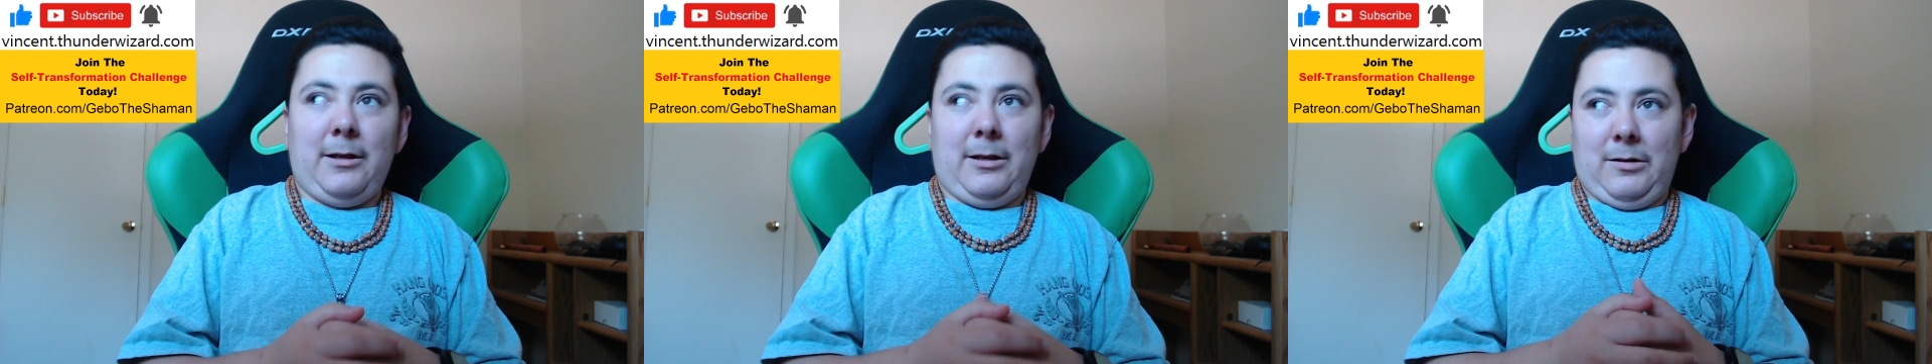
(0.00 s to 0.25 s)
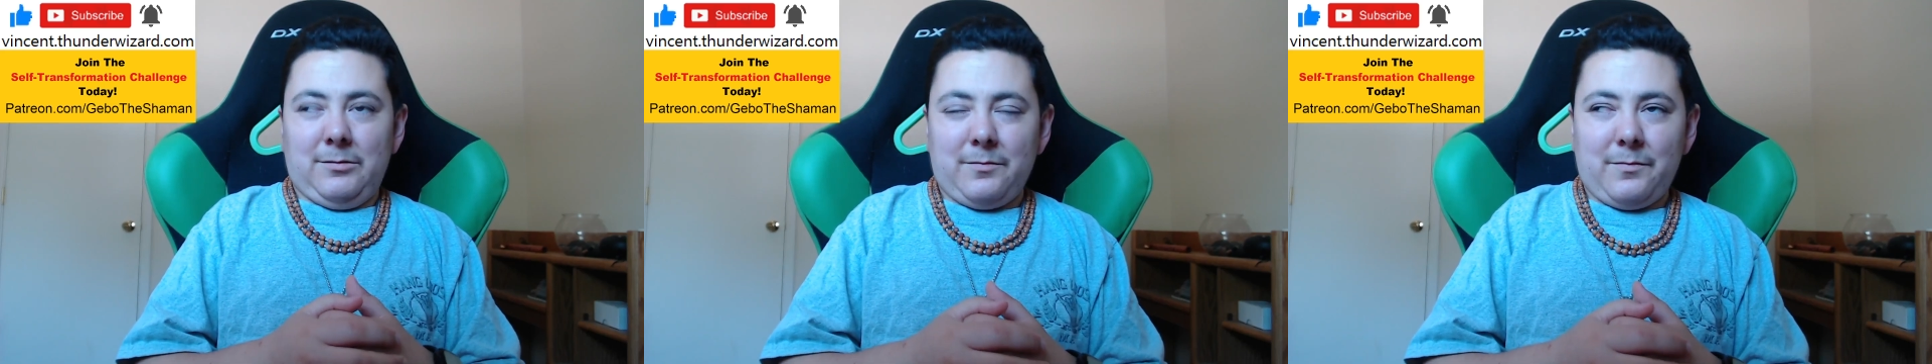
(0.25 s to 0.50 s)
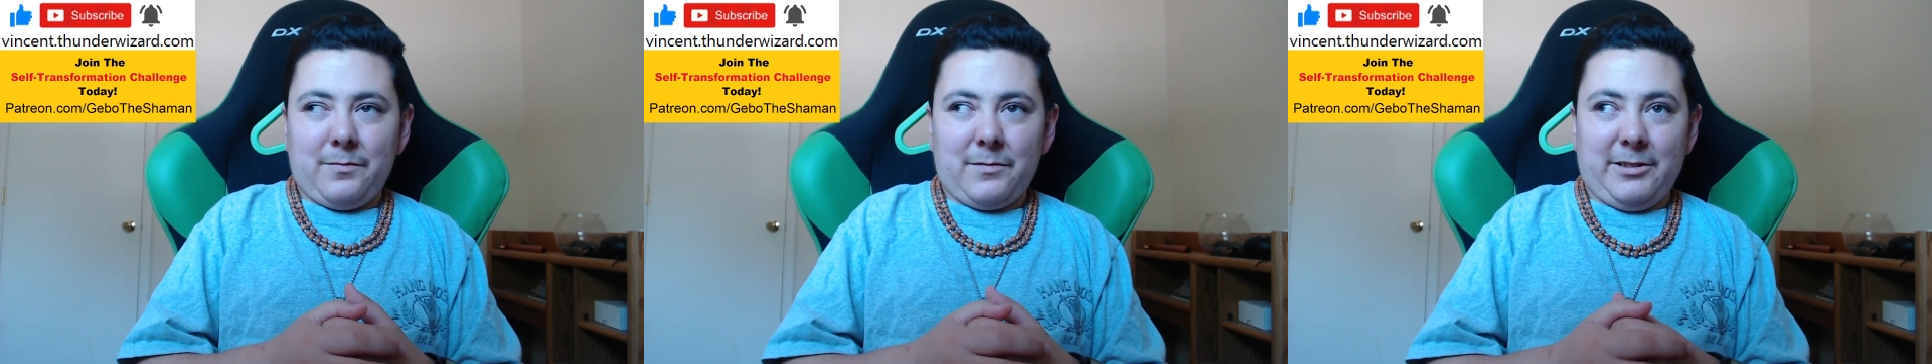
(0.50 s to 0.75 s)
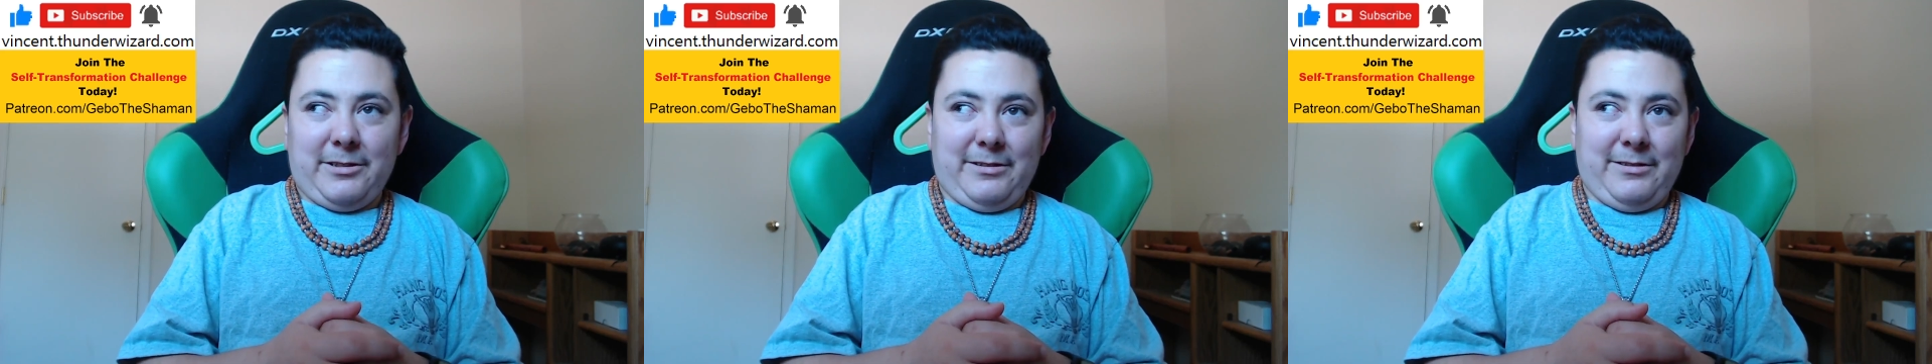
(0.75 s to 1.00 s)
know,
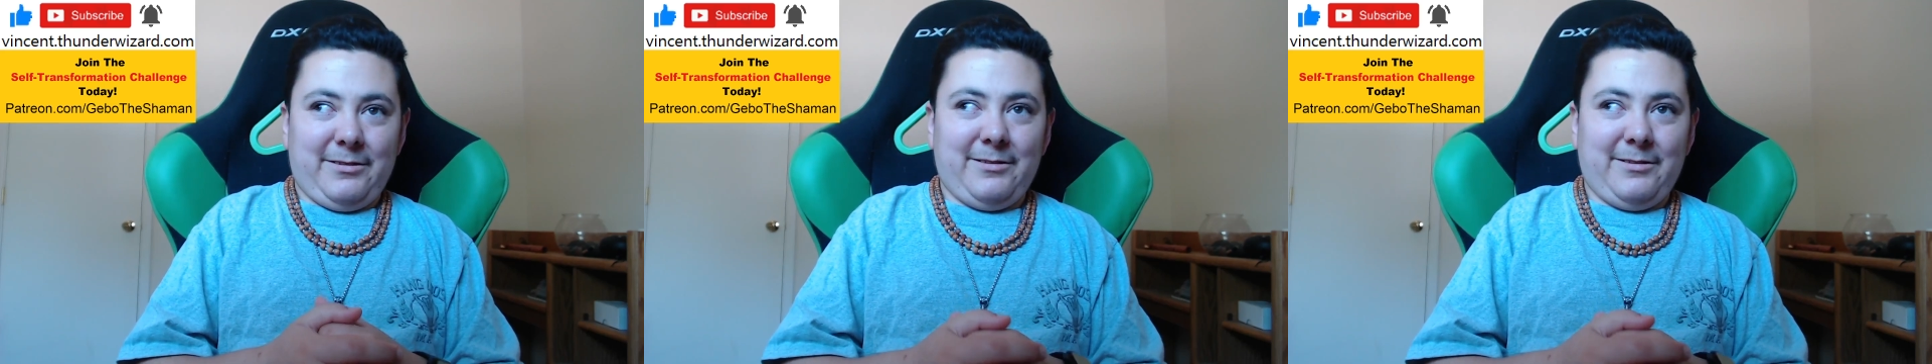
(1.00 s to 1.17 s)
the